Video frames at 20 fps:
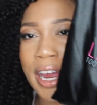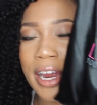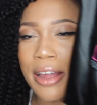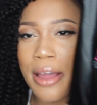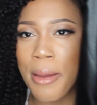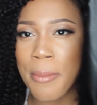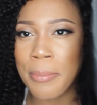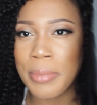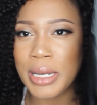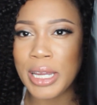Hair
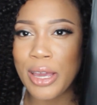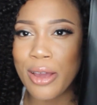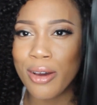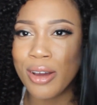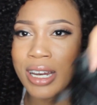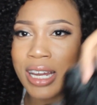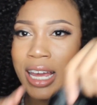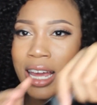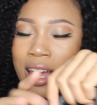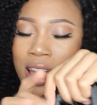Company
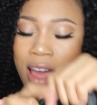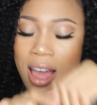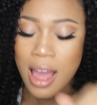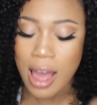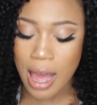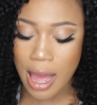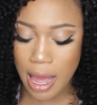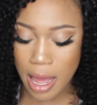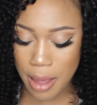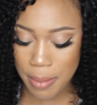on it.
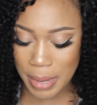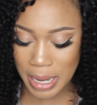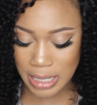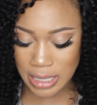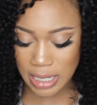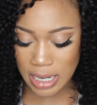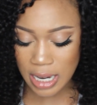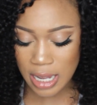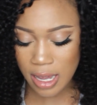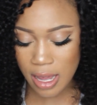Um,
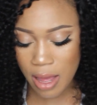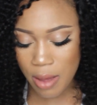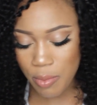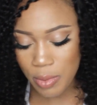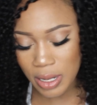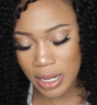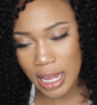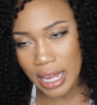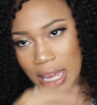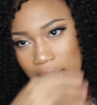it didn't come
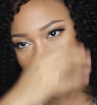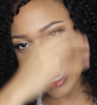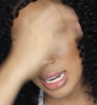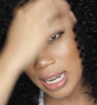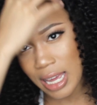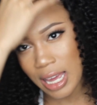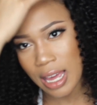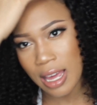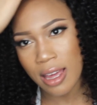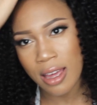with like
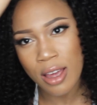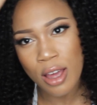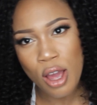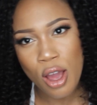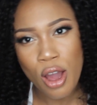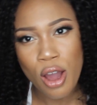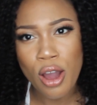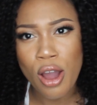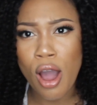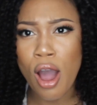any
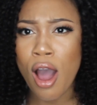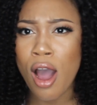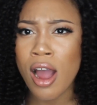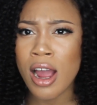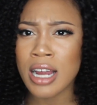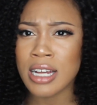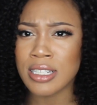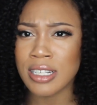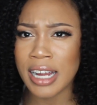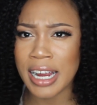
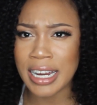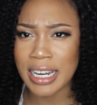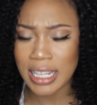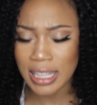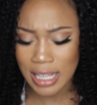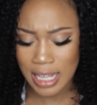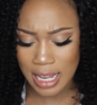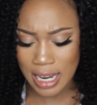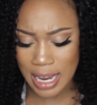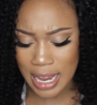cars or
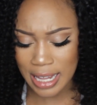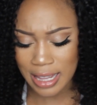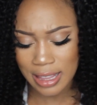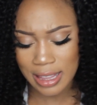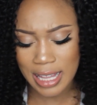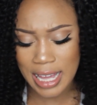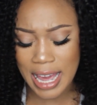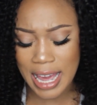anything like